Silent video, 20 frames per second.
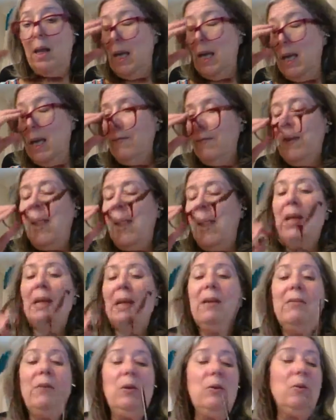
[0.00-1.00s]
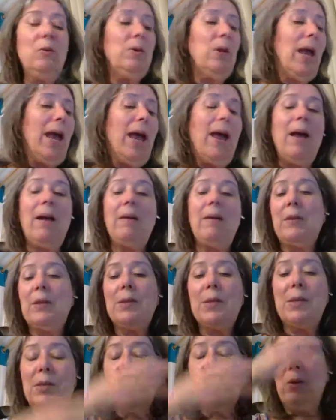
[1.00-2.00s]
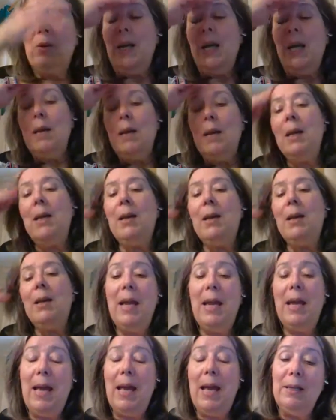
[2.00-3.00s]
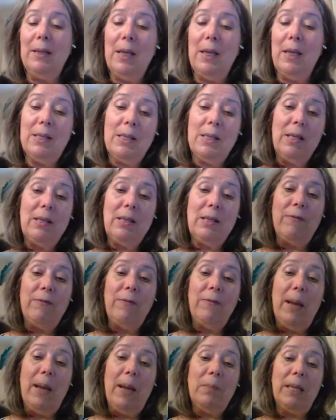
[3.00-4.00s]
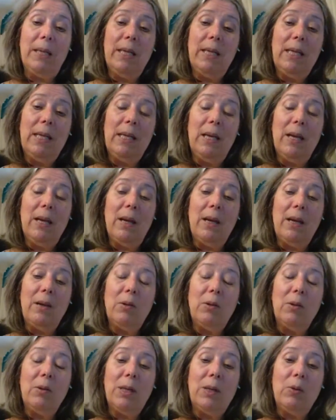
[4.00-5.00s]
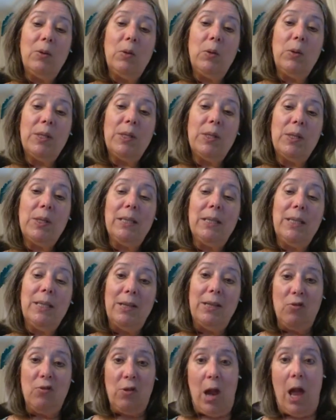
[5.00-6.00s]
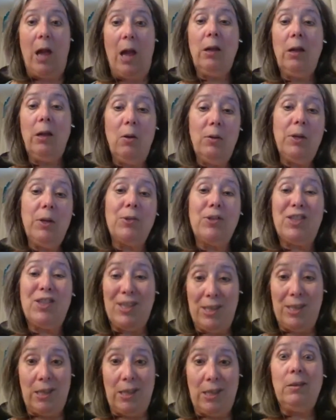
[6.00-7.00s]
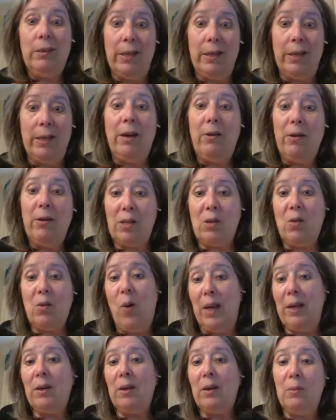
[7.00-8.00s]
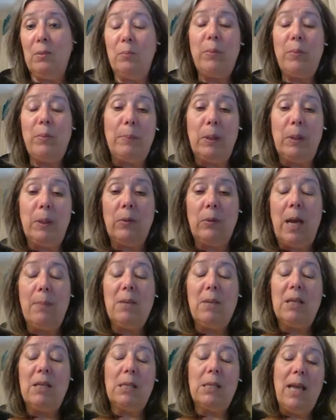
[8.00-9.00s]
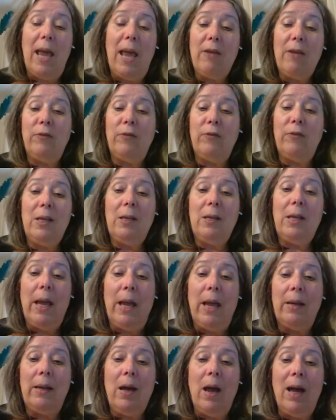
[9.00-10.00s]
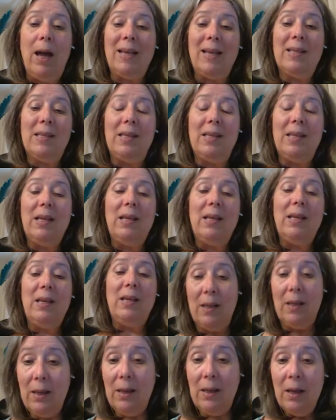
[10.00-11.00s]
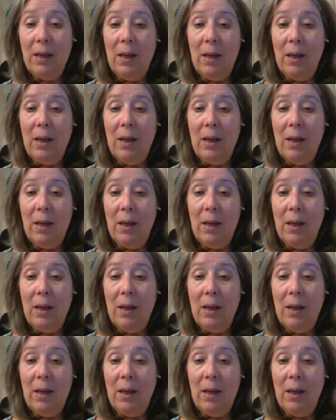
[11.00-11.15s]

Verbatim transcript: If any of you have this surname, and it's the family who settled in Rango, they're still there. It's quite a popular name. It's F-E-N-I-C-E.